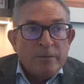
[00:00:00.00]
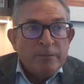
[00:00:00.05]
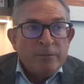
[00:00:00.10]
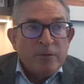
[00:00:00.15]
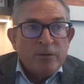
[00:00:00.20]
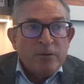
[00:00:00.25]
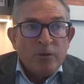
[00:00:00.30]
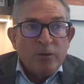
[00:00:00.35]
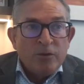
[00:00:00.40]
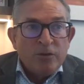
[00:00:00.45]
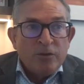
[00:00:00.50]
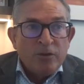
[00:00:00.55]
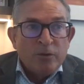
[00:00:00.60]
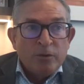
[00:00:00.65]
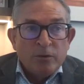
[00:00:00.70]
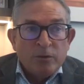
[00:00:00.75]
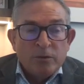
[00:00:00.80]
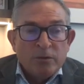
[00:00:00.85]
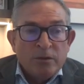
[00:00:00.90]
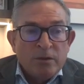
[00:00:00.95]

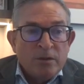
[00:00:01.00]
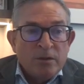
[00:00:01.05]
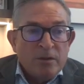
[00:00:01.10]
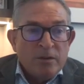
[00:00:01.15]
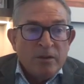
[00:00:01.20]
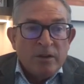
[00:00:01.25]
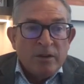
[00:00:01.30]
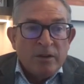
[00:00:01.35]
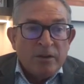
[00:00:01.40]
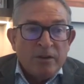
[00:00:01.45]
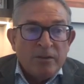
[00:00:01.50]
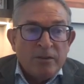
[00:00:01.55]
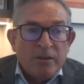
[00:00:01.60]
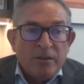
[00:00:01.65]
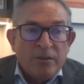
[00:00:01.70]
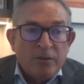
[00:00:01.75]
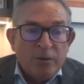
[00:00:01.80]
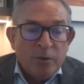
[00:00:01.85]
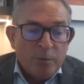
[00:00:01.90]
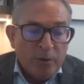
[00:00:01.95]
social, like
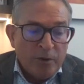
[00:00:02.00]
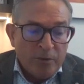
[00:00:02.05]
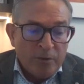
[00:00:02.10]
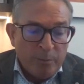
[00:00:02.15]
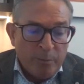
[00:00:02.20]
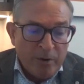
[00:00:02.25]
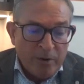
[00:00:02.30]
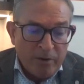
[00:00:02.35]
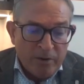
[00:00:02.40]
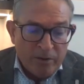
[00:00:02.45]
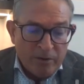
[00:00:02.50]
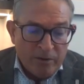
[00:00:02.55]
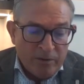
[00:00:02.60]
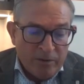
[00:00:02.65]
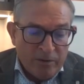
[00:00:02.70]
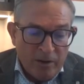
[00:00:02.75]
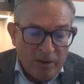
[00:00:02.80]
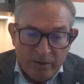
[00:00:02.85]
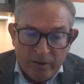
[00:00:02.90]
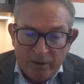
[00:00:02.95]
consumer experience
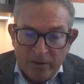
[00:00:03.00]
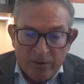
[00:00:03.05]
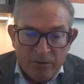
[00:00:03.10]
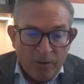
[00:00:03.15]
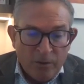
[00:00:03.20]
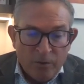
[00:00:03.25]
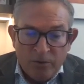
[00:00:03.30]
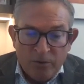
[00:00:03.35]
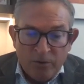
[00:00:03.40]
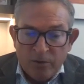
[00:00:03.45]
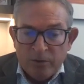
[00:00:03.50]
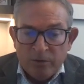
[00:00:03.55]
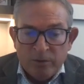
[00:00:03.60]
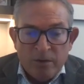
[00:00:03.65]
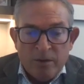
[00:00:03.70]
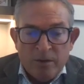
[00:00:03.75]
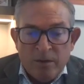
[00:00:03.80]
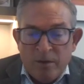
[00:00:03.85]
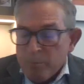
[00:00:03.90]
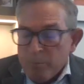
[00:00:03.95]
selling in a social
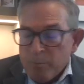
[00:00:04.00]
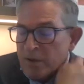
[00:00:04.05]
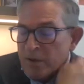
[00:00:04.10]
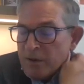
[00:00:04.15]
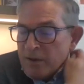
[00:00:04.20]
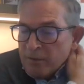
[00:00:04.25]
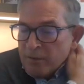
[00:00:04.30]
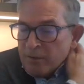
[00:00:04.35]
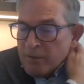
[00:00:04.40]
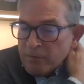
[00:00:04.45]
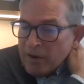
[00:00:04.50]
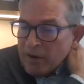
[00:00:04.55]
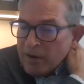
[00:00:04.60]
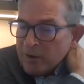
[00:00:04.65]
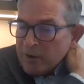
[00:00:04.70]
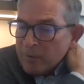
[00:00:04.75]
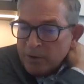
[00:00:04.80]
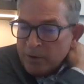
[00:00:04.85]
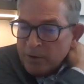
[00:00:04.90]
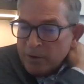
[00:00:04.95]
media
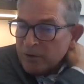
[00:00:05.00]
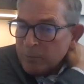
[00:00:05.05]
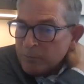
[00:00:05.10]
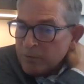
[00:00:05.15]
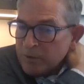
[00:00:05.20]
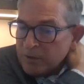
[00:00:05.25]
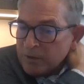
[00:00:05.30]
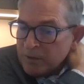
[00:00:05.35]
environment or something,